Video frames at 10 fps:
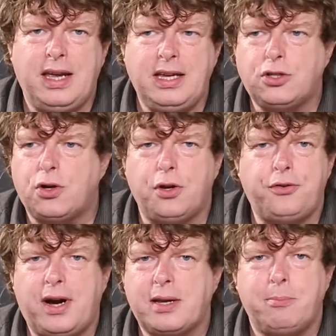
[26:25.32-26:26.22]
Each
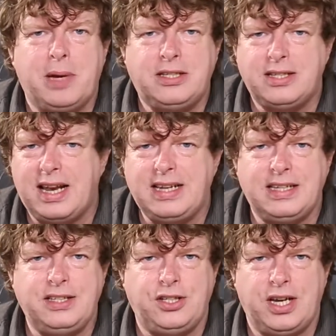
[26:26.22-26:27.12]
contract may
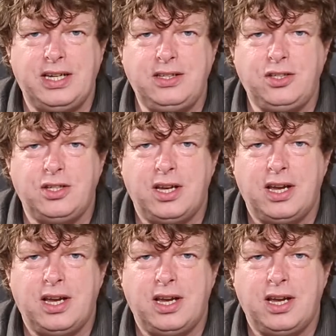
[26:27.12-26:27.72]
slightly change,